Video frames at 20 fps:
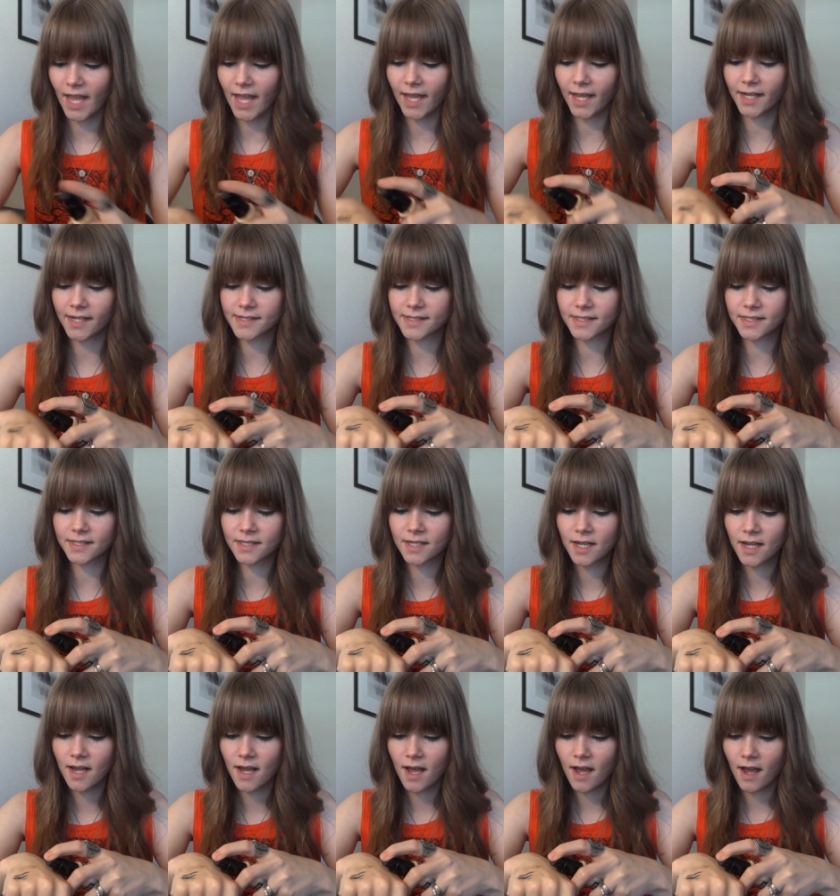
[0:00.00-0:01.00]
And
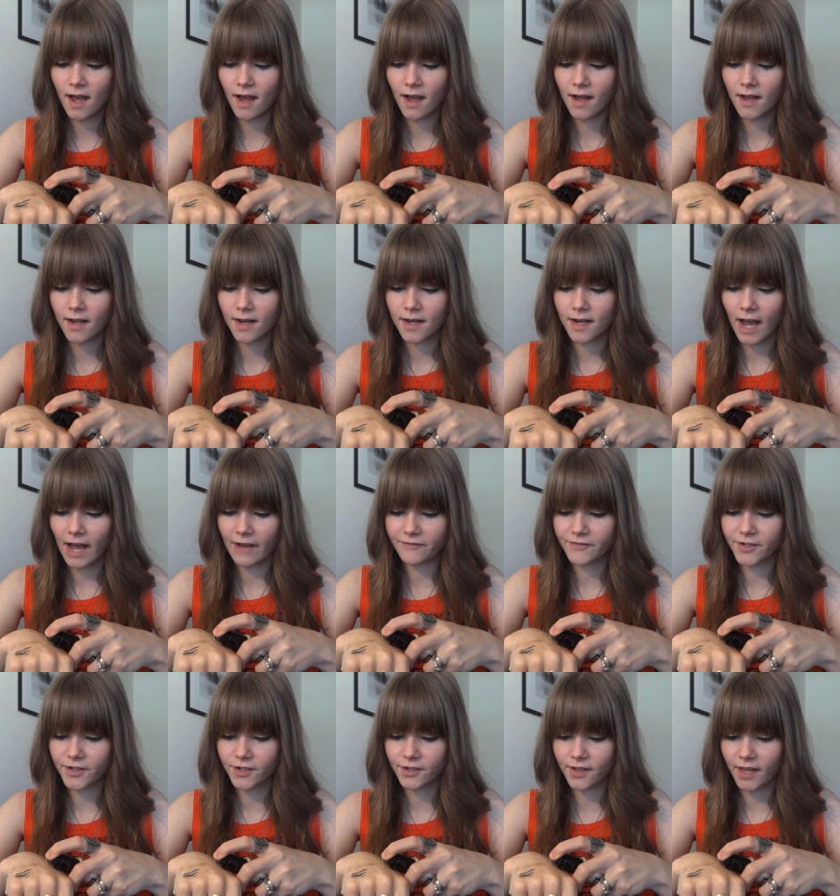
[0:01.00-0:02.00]

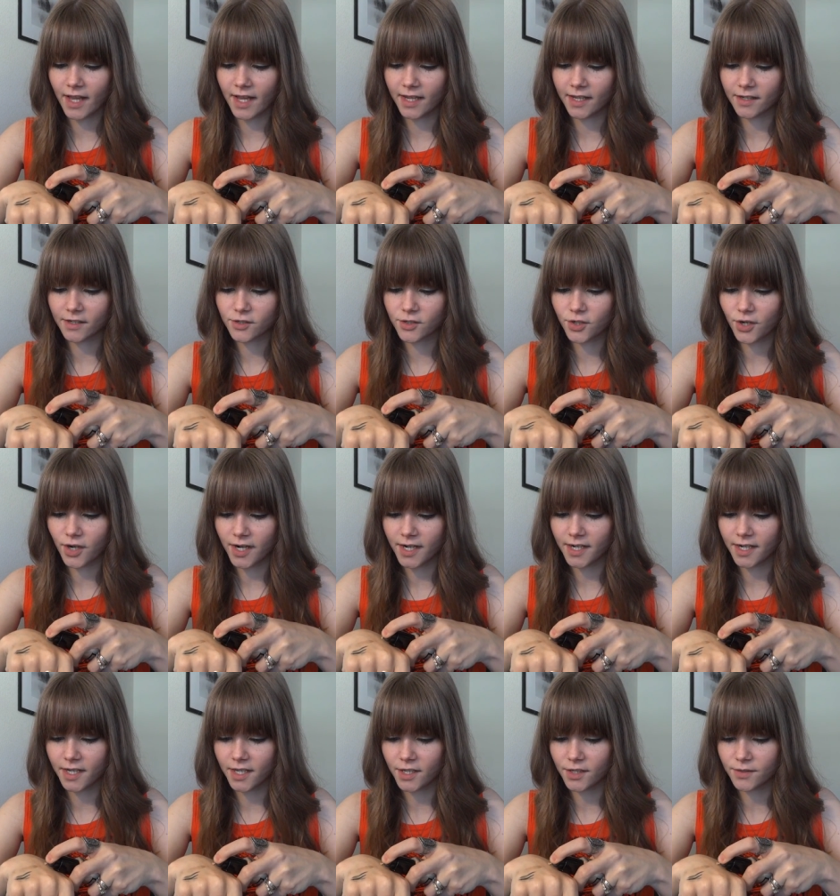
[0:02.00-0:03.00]
after like
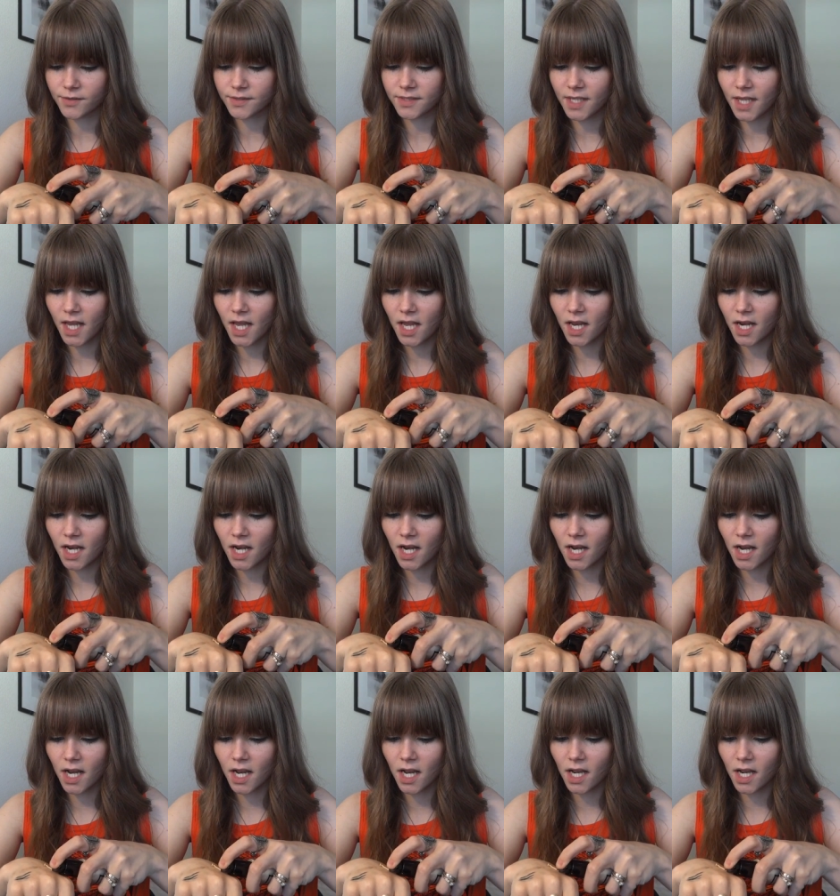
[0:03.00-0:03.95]
trying to use it,